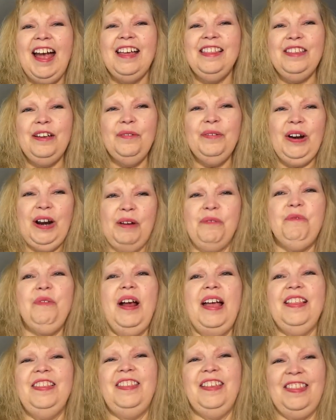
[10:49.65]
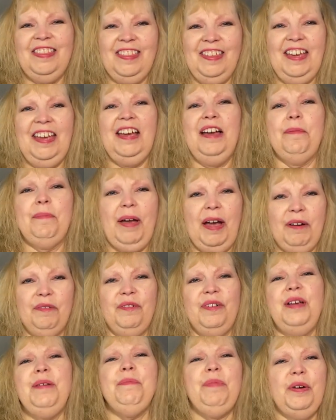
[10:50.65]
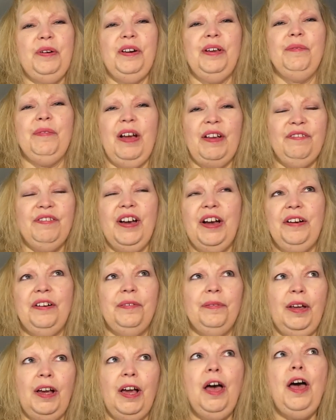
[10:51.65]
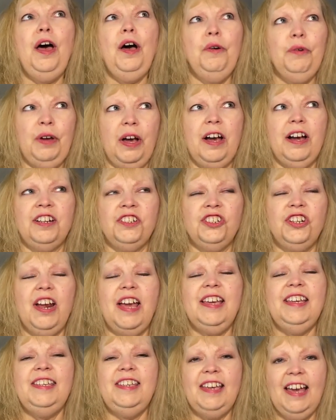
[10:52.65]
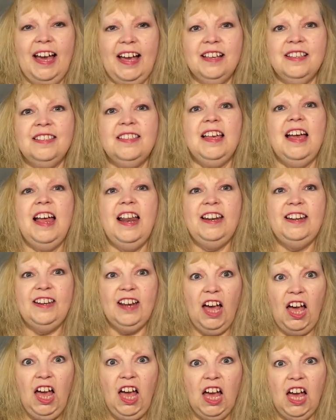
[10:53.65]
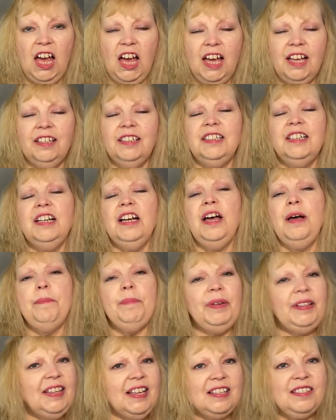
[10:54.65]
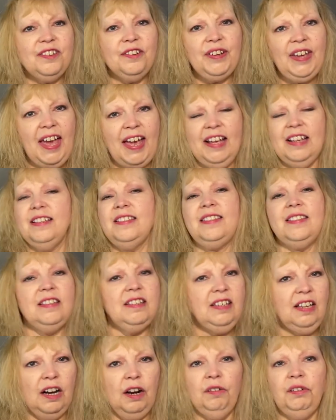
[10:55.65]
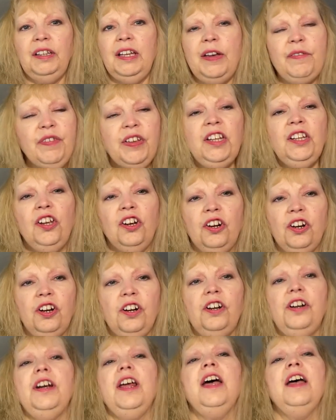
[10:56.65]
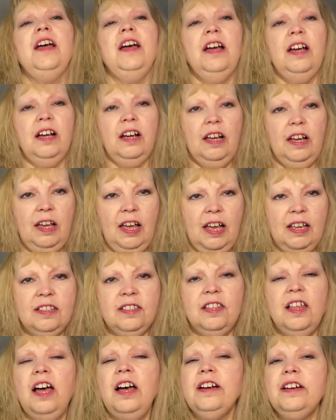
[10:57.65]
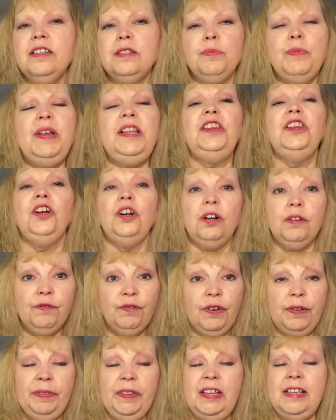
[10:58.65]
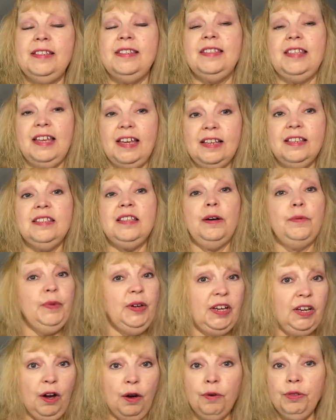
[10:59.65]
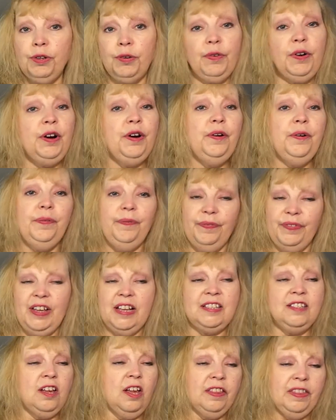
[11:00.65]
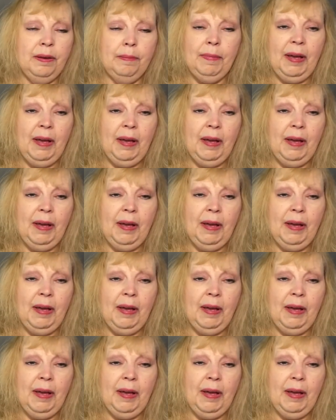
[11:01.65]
and then when I read the thing about rebooting my phone, I'm like, oh gosh, yes, duh. But that's okay. You know, live and learn as long as we learn from these things that we go through, that's all that